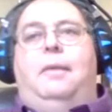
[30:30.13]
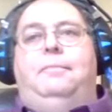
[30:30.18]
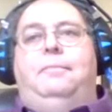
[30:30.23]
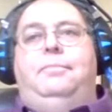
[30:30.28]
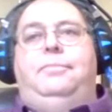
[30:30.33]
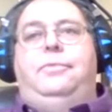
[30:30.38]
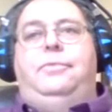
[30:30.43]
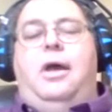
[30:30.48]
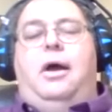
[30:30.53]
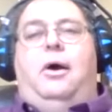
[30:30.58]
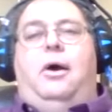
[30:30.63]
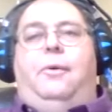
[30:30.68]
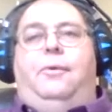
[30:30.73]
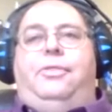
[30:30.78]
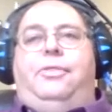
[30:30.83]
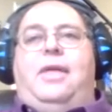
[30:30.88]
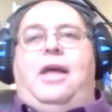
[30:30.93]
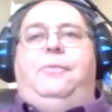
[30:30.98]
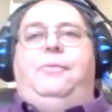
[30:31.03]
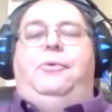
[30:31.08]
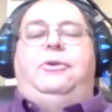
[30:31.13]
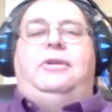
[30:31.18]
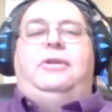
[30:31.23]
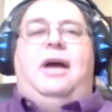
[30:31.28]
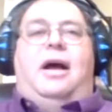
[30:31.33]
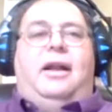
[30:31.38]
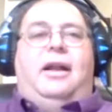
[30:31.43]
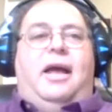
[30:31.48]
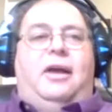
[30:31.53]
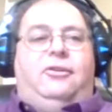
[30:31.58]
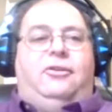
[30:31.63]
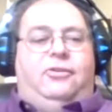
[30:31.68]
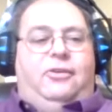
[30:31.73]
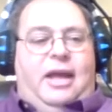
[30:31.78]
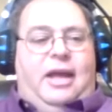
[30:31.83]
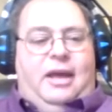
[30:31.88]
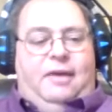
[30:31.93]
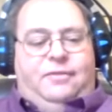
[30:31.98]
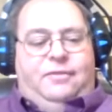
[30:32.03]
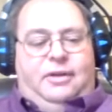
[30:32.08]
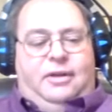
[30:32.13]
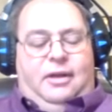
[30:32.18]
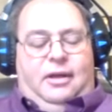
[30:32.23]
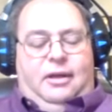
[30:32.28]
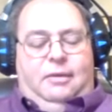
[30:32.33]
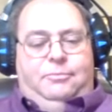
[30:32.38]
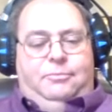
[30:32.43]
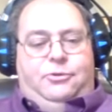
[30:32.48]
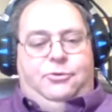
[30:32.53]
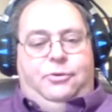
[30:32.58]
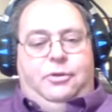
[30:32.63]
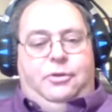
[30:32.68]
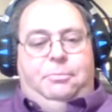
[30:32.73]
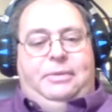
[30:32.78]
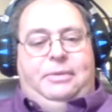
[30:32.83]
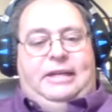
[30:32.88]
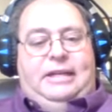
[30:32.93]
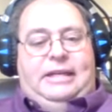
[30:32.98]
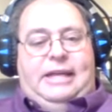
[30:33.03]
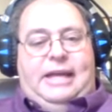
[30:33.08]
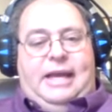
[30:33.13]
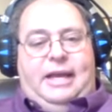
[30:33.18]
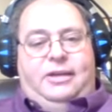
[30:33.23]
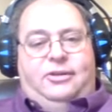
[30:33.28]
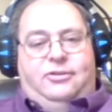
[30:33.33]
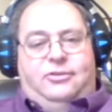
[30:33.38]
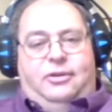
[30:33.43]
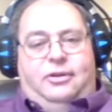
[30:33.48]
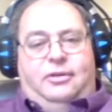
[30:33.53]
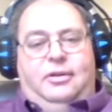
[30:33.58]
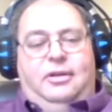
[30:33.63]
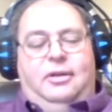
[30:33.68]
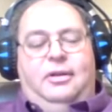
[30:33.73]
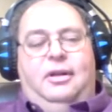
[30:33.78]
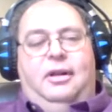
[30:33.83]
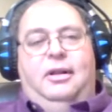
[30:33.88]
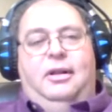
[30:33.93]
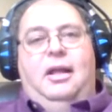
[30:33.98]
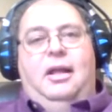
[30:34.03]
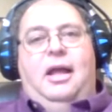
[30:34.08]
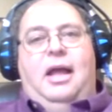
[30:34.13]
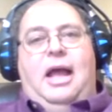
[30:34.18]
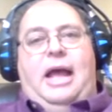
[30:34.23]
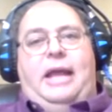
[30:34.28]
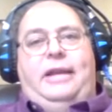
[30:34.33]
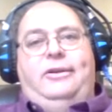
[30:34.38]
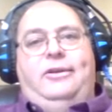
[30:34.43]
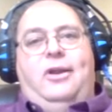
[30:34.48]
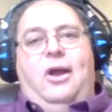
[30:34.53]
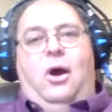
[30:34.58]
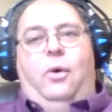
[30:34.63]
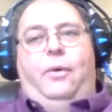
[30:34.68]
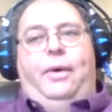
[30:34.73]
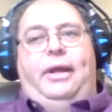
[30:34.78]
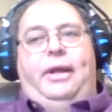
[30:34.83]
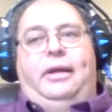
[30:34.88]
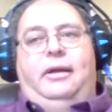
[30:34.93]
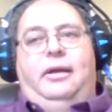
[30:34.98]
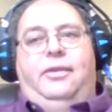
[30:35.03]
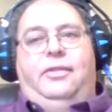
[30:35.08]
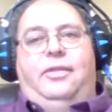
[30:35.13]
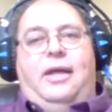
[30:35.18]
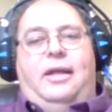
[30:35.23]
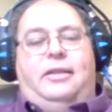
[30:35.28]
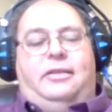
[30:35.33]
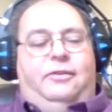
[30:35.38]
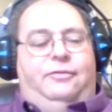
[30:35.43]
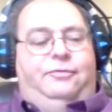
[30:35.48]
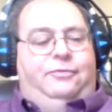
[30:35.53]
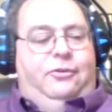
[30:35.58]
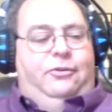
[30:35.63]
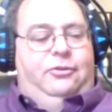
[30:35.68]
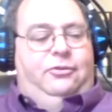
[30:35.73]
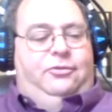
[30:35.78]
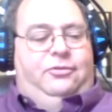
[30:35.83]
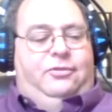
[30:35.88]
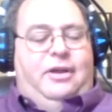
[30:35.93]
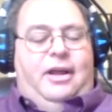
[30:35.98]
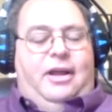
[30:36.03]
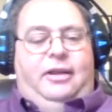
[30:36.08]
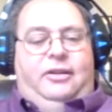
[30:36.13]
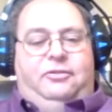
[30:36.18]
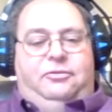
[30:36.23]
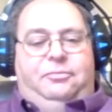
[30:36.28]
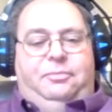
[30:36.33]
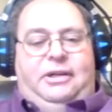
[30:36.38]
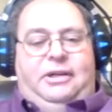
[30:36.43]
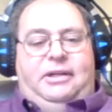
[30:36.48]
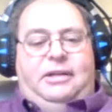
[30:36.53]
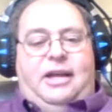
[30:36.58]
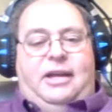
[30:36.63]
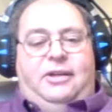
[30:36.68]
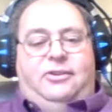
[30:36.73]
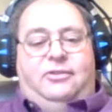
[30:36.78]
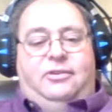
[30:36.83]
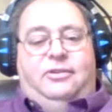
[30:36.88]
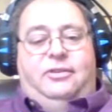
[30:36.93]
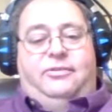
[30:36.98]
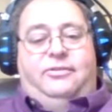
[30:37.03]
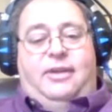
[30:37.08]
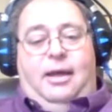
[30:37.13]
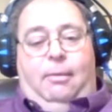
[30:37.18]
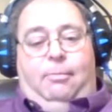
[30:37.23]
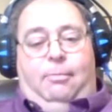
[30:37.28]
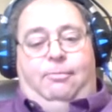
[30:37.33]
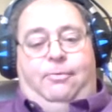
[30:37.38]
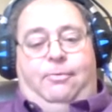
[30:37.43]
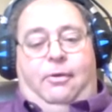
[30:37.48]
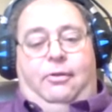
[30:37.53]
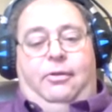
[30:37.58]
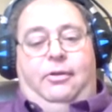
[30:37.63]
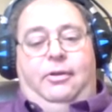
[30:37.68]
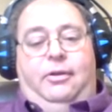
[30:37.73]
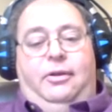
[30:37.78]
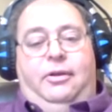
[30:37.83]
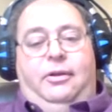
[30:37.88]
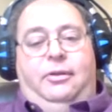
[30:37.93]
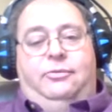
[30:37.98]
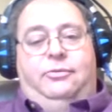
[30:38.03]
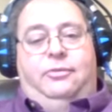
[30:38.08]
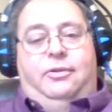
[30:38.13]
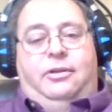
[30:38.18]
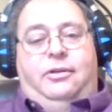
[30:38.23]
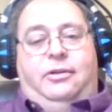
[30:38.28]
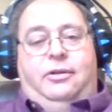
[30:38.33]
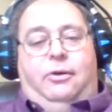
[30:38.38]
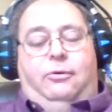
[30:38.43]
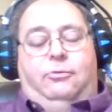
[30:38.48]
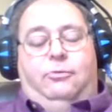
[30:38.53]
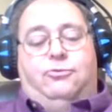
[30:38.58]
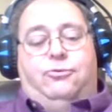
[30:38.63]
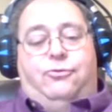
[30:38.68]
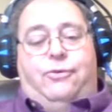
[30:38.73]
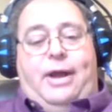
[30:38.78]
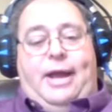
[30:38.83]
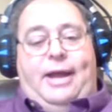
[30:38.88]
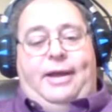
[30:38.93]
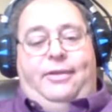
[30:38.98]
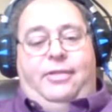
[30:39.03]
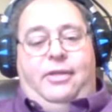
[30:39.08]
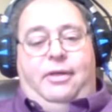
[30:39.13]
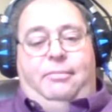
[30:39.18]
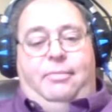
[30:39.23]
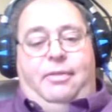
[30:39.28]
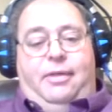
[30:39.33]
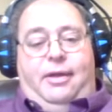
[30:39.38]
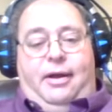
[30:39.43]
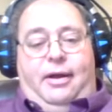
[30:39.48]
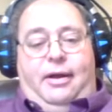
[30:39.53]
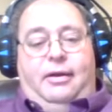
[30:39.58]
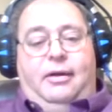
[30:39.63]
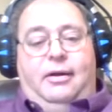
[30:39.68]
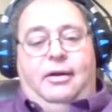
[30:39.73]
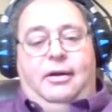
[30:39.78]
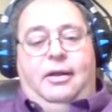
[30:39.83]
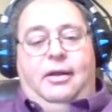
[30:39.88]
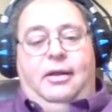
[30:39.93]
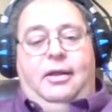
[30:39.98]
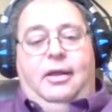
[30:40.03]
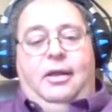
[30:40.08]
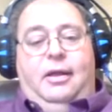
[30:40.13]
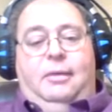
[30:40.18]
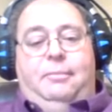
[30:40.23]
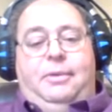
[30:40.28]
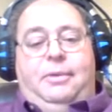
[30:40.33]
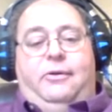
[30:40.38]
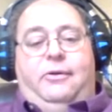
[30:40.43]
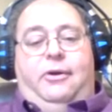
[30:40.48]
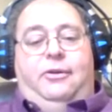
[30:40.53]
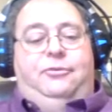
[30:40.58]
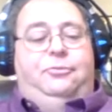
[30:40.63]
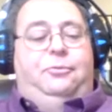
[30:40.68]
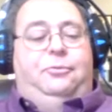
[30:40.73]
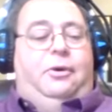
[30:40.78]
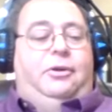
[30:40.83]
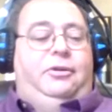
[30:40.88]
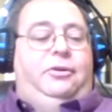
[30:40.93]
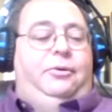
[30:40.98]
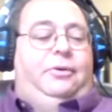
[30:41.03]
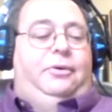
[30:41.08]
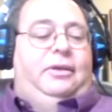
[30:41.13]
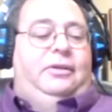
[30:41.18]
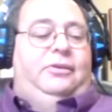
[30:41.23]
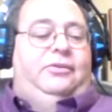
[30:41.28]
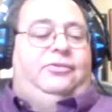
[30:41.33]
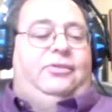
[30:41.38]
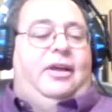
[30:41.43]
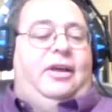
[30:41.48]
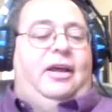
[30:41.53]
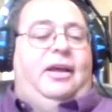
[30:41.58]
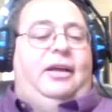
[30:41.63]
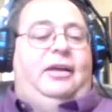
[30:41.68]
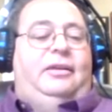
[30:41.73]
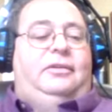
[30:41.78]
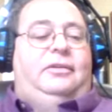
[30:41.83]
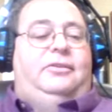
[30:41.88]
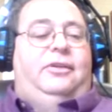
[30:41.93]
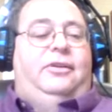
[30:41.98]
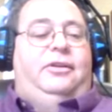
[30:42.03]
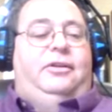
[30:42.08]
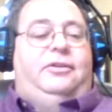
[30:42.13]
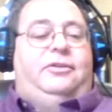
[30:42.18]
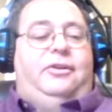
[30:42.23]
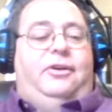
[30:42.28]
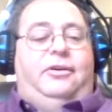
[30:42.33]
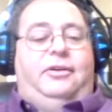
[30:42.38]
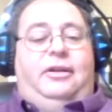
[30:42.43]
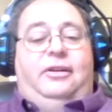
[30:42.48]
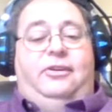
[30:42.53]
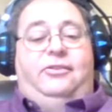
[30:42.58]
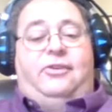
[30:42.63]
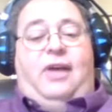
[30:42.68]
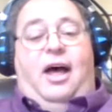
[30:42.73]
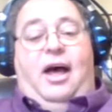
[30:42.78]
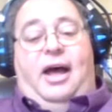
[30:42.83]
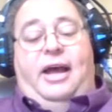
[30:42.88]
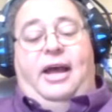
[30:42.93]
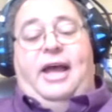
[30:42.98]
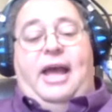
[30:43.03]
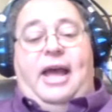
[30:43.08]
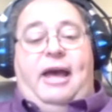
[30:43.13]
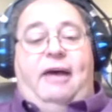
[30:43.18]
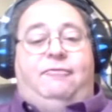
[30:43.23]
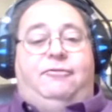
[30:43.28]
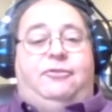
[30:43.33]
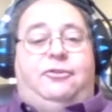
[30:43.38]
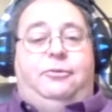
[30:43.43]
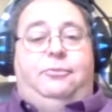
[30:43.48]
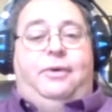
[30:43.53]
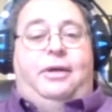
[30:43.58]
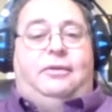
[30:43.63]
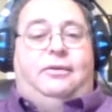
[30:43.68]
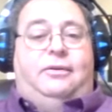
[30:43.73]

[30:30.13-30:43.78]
what you can say to the attorney is, I have two witnesses. You may even have them write out a statement, which would never be admitted in court, but for the attorney who's trying to mediate the case to look at might be very helpful.